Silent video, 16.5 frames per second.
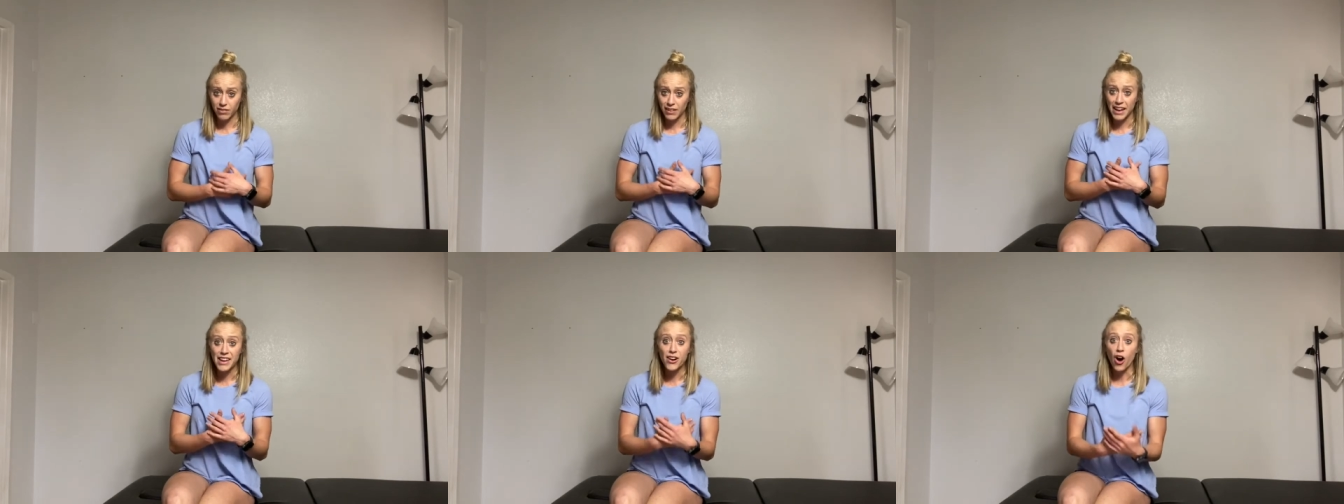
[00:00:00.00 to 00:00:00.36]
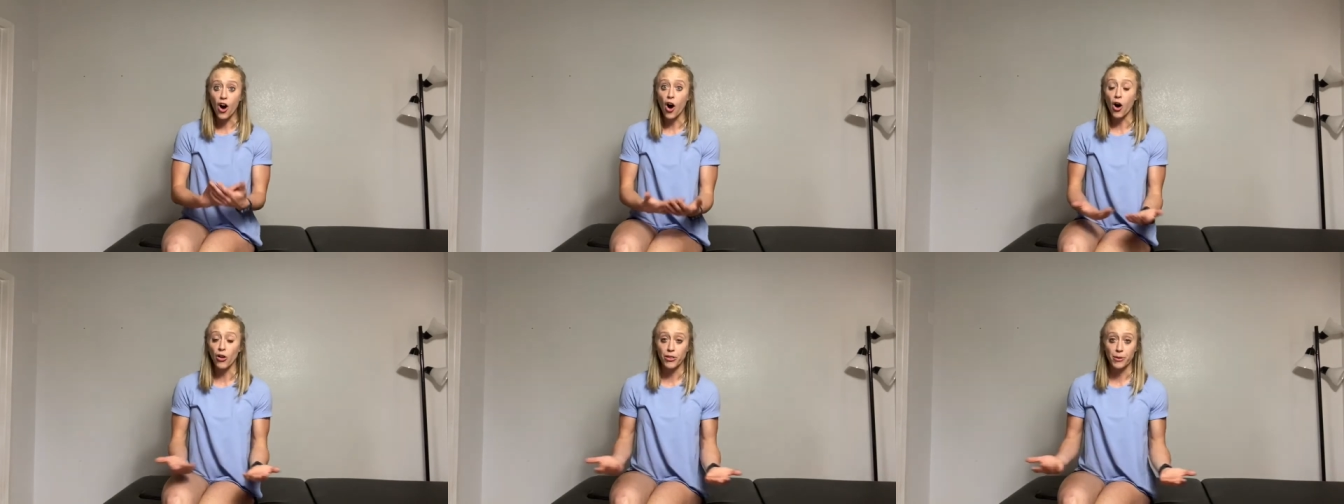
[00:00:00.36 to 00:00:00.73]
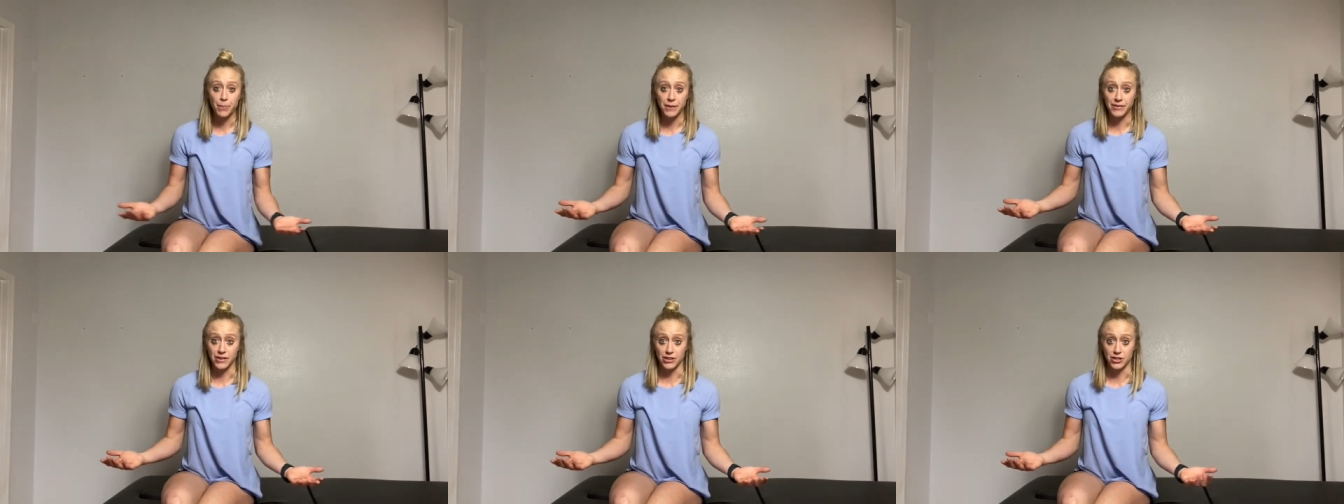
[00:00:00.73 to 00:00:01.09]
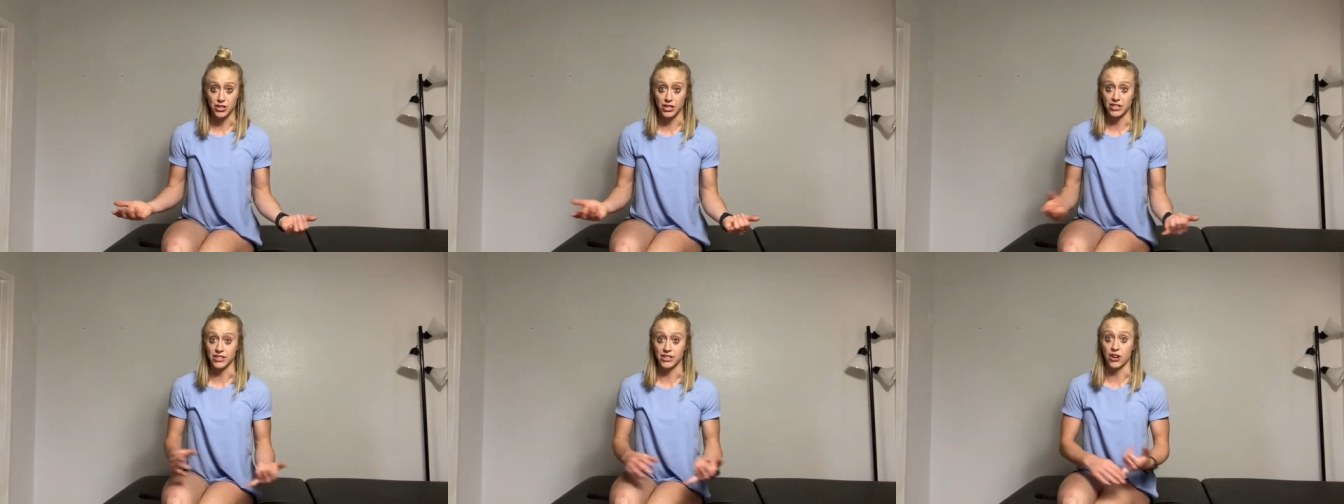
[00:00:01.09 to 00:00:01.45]
in all the
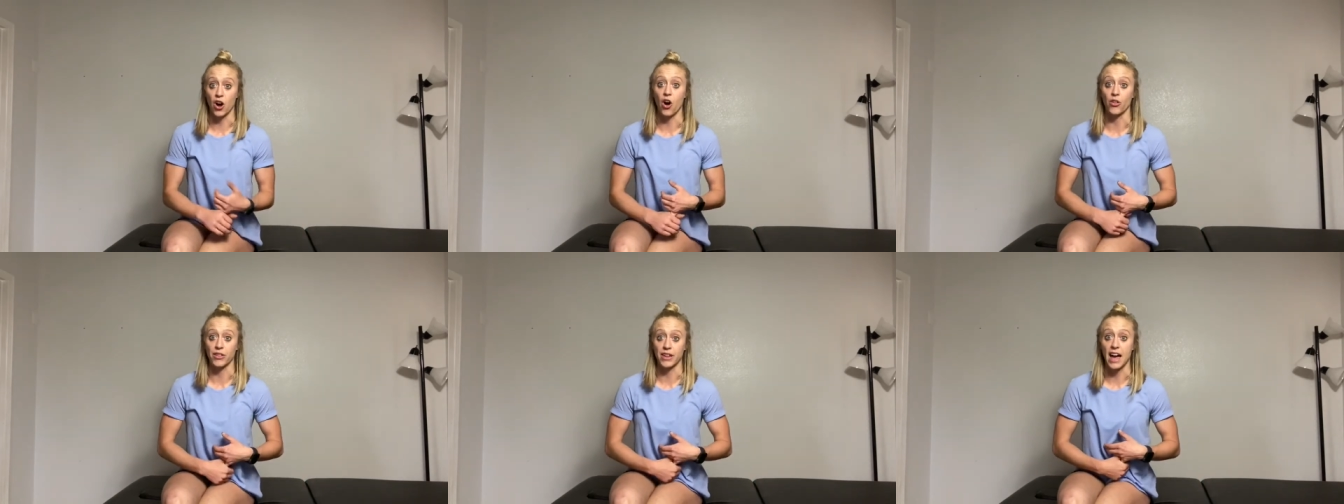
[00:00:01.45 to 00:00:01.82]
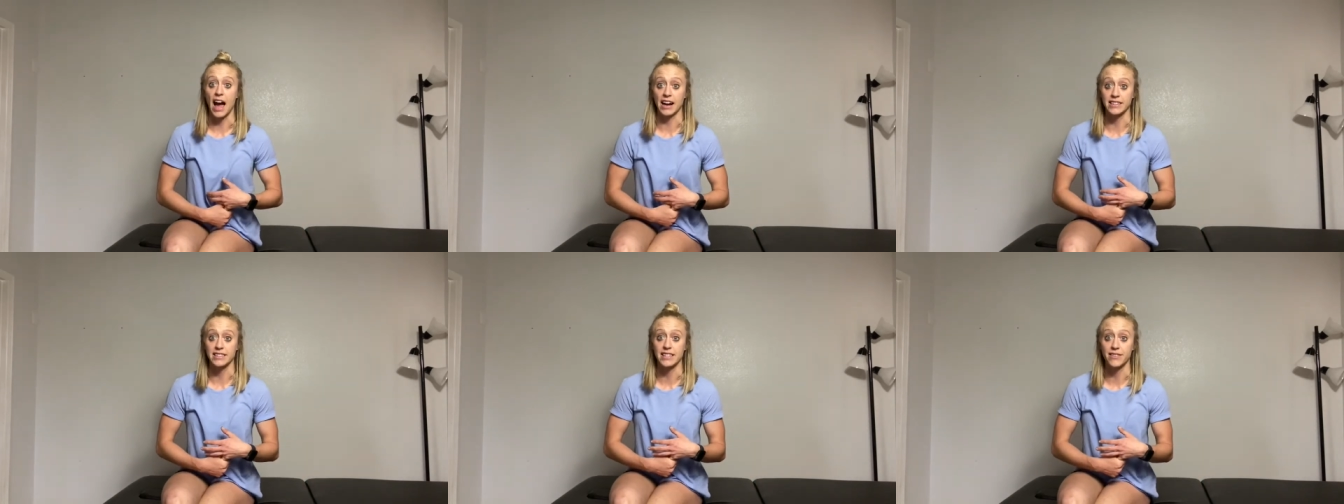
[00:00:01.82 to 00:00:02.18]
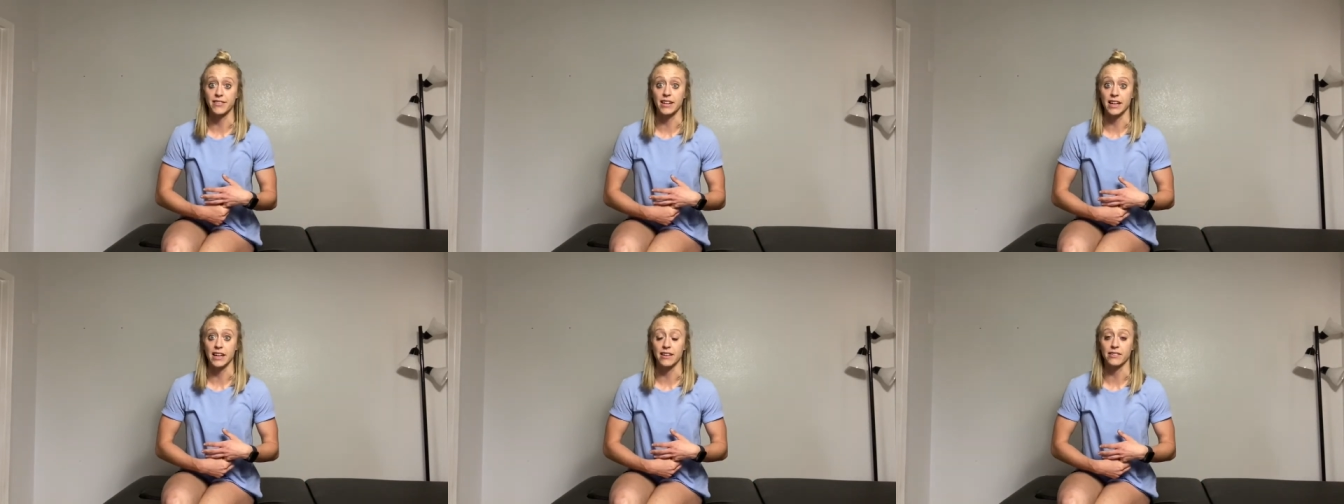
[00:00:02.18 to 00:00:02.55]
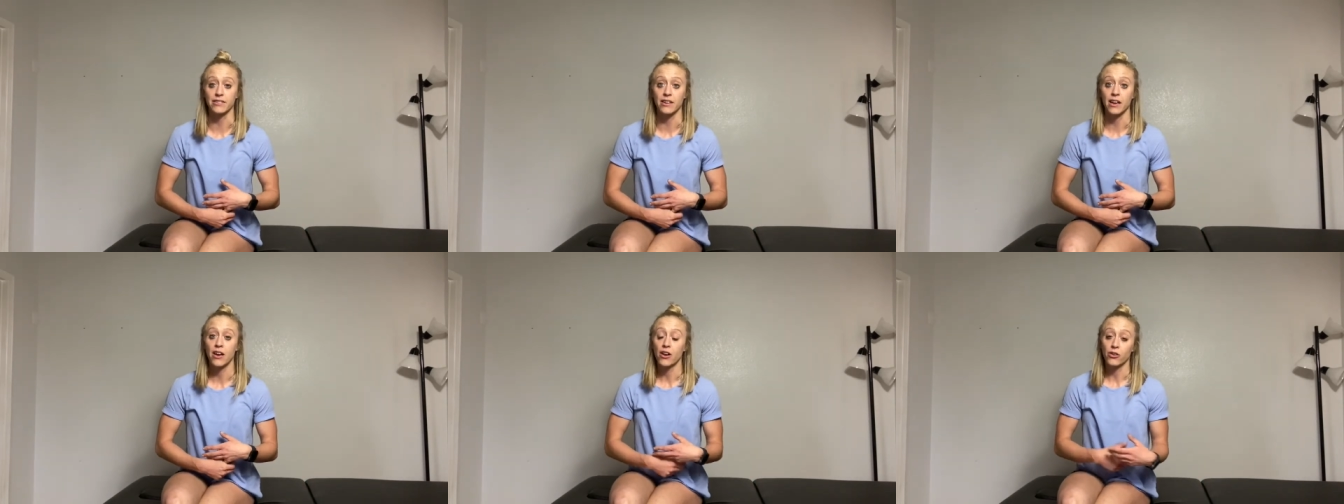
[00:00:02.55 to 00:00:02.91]
positions and all the
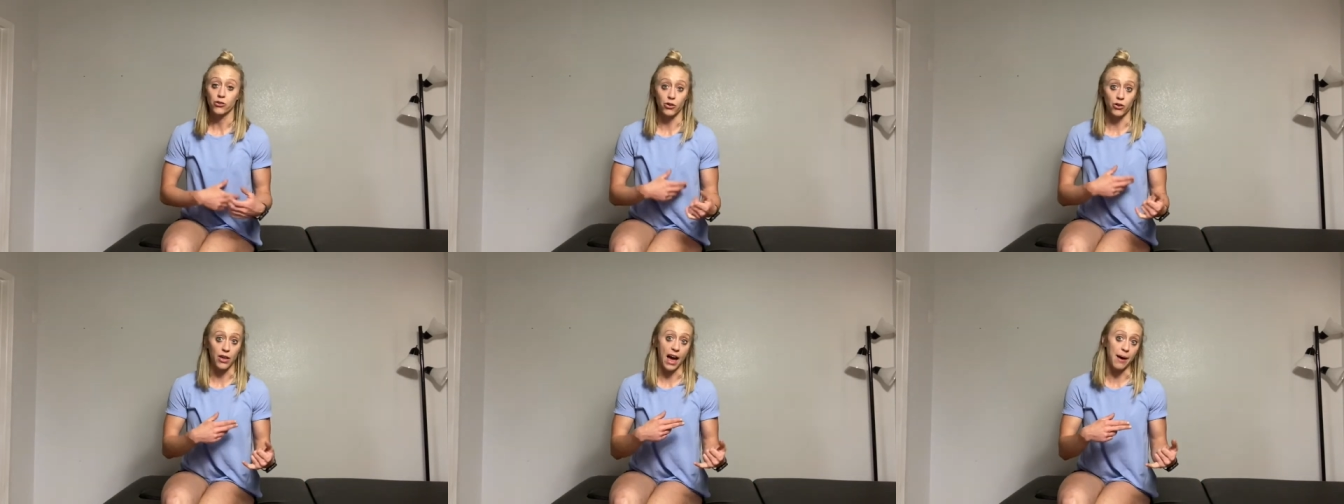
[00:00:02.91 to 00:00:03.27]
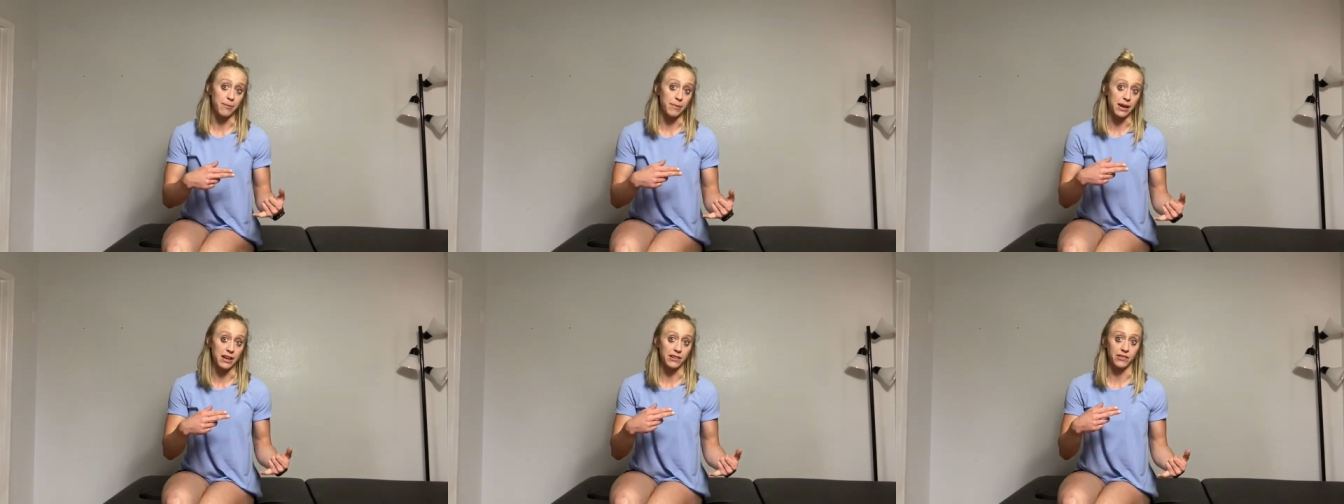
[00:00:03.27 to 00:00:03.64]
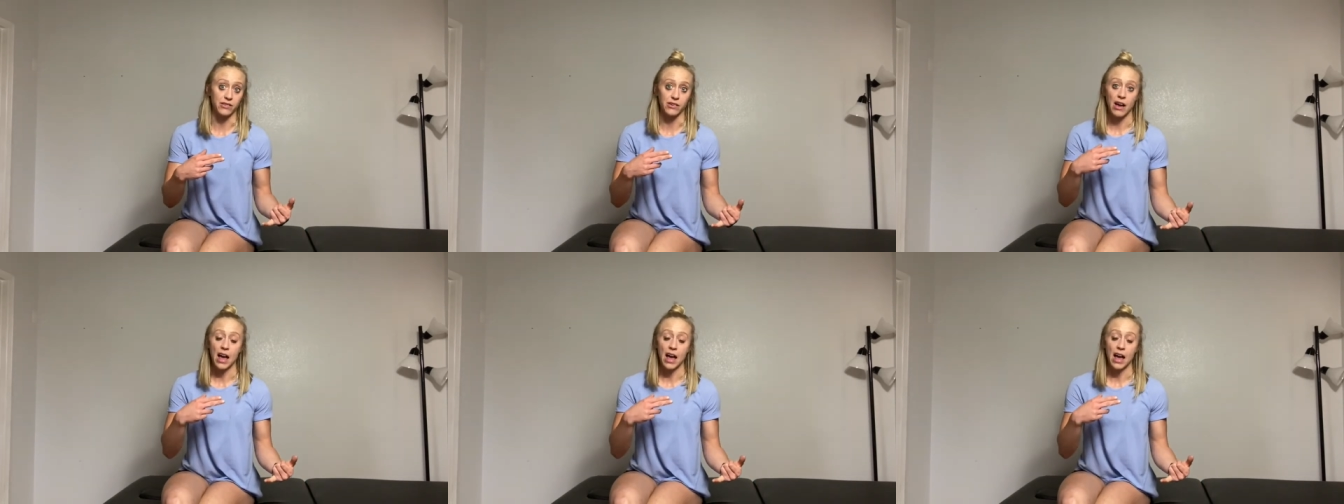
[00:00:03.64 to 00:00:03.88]
activities. So that means